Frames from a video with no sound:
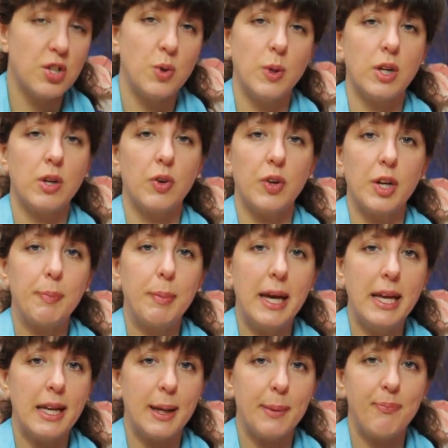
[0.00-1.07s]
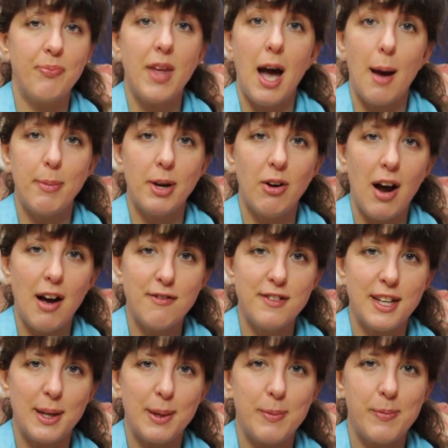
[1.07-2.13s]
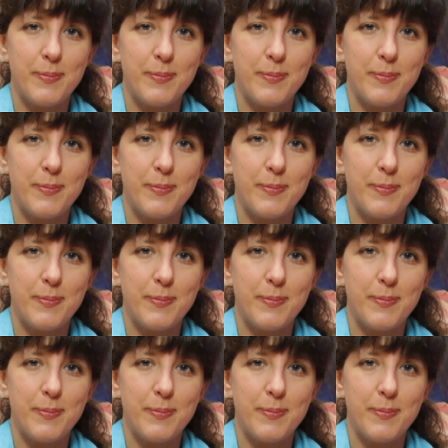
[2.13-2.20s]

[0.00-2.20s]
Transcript: to an acrylic painting. Happy crafting!